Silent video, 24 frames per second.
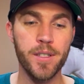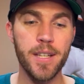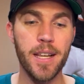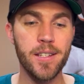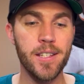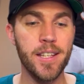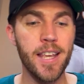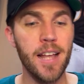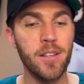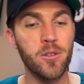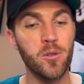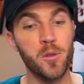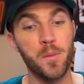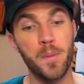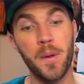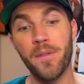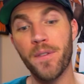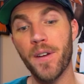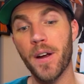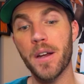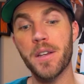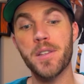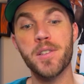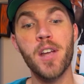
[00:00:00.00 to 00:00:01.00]
that schedule's been
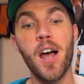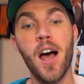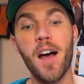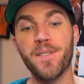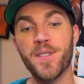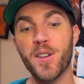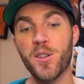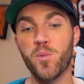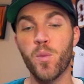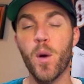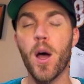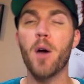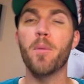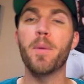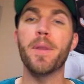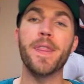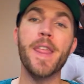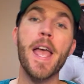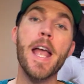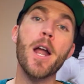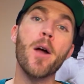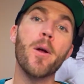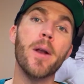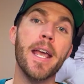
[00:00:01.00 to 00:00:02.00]
very soft as well, but
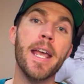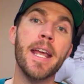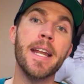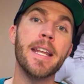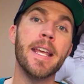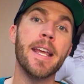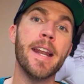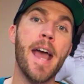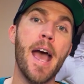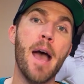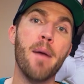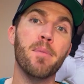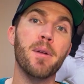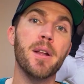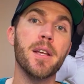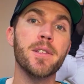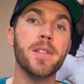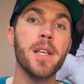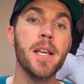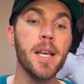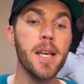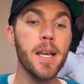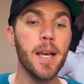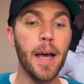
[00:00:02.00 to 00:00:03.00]
they go to Indianapolis,